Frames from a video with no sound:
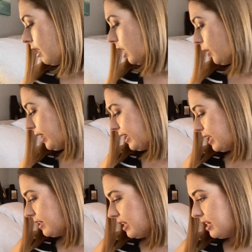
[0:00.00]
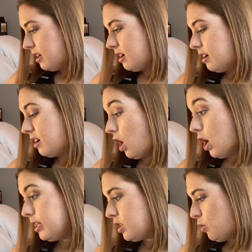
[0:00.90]
Okay, and then
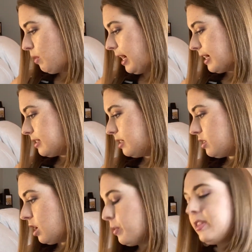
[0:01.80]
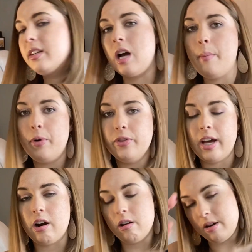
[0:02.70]
on to wax. Let's start with the couple
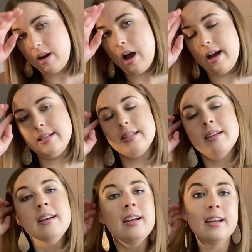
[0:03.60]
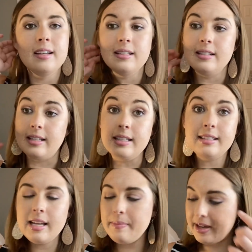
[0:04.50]
that are not
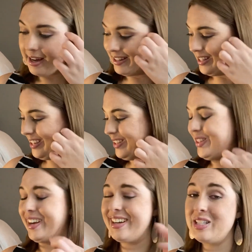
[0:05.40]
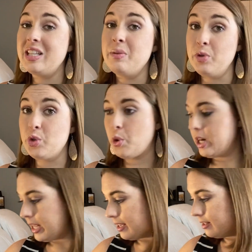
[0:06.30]
Scentsy because like I said, the
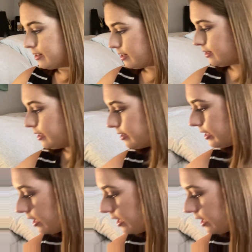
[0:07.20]
majority is Scentsy